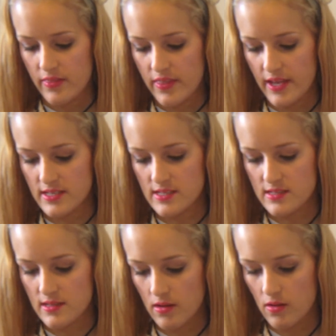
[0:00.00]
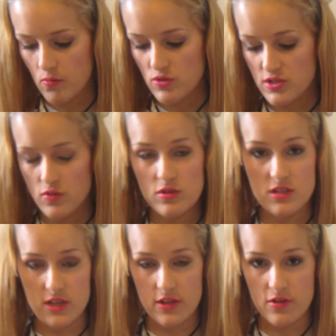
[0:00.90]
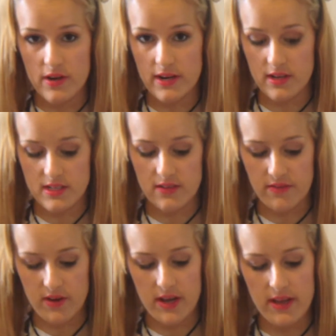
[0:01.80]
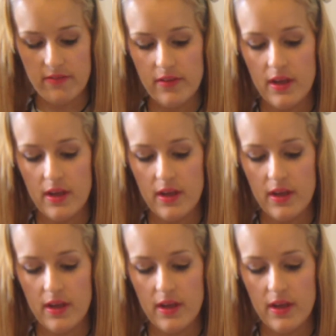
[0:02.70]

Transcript: This was also £3.95.